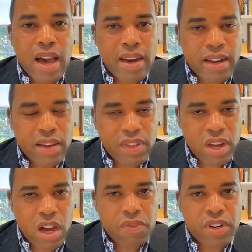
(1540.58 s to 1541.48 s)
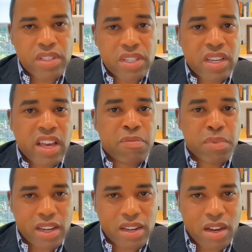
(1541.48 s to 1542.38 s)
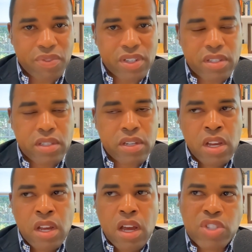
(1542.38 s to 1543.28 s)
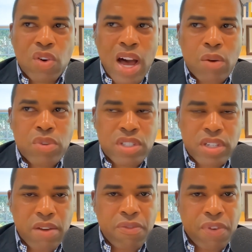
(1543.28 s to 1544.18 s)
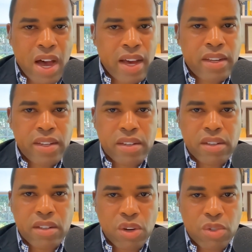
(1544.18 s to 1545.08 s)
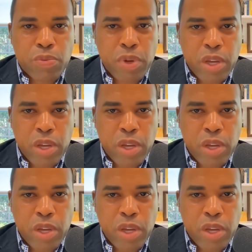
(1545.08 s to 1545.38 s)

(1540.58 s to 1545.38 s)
I didn't have the confidence. He gave me that confidence. So I would say finding those